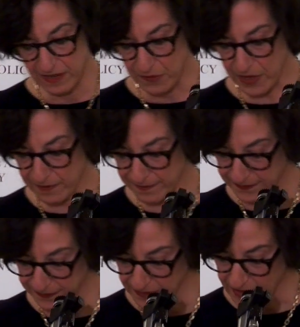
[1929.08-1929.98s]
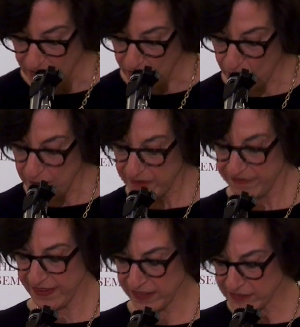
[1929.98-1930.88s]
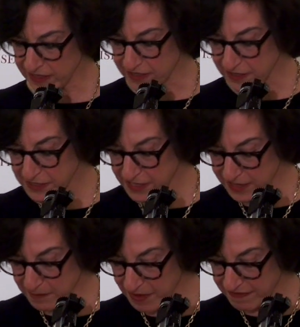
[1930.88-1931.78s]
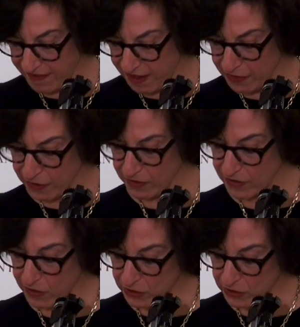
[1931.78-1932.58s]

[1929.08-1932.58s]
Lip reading: Well, Omi failed to understand that my father,